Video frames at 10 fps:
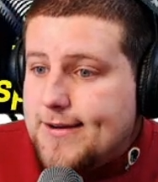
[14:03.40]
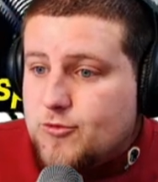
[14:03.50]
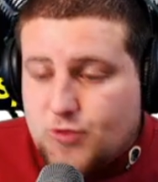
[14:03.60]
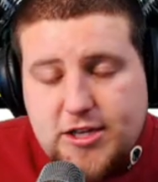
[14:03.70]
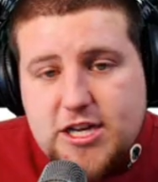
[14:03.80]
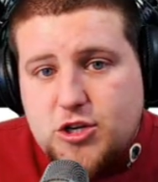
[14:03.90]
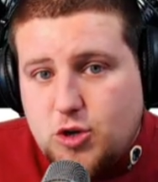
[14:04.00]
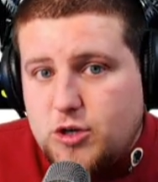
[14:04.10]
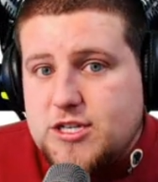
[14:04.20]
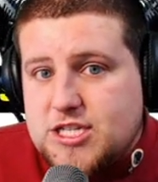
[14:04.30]
really
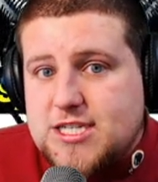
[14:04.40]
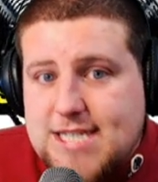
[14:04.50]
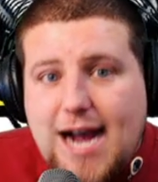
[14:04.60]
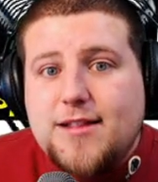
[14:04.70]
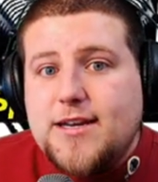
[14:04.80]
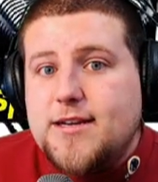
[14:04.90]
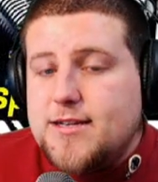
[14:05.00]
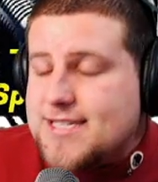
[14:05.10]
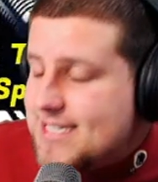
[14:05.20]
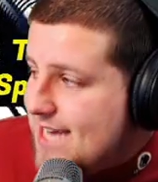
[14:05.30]
good, solid
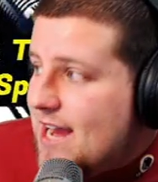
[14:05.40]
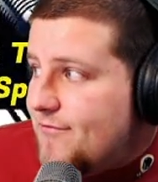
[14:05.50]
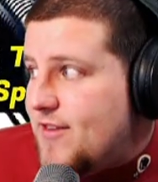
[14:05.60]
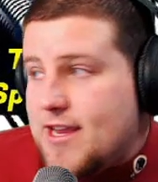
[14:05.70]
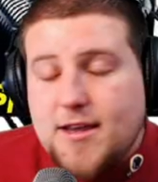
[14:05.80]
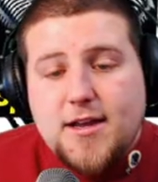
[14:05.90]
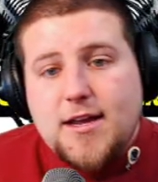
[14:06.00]
safety.